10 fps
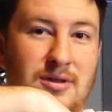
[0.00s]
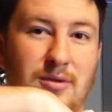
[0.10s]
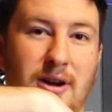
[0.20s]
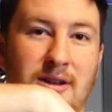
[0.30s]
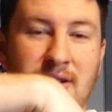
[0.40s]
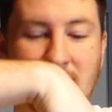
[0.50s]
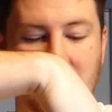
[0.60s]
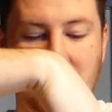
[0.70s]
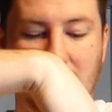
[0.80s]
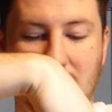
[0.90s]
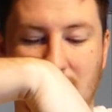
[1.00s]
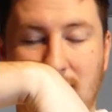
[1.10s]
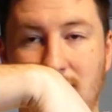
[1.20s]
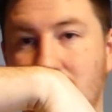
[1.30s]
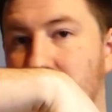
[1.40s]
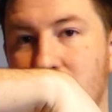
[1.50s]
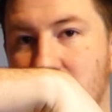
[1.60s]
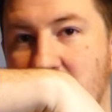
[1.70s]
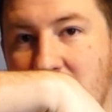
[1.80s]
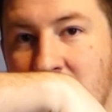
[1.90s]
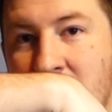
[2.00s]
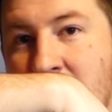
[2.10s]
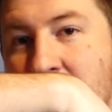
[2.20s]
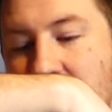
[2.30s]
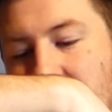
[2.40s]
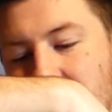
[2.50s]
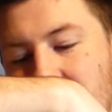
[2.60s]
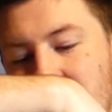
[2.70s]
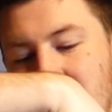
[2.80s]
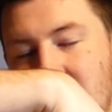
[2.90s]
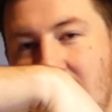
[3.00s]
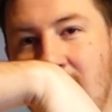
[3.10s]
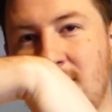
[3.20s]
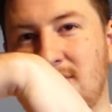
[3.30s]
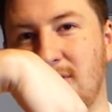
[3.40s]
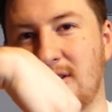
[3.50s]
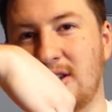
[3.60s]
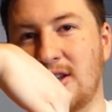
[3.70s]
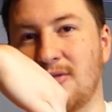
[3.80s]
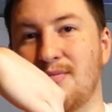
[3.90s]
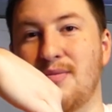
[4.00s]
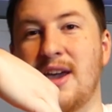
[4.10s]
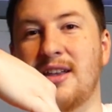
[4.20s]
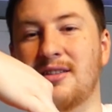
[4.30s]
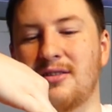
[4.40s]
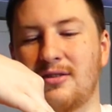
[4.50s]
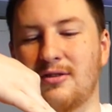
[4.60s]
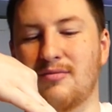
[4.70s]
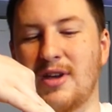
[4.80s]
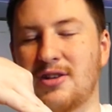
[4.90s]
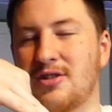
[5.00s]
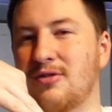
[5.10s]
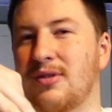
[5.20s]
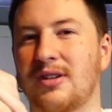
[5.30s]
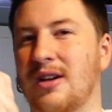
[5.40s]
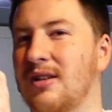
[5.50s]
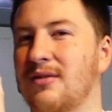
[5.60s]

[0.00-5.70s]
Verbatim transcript: spot, it'll hit it. And then when it gets to the higher spots, it'll bend to mesh to it, kind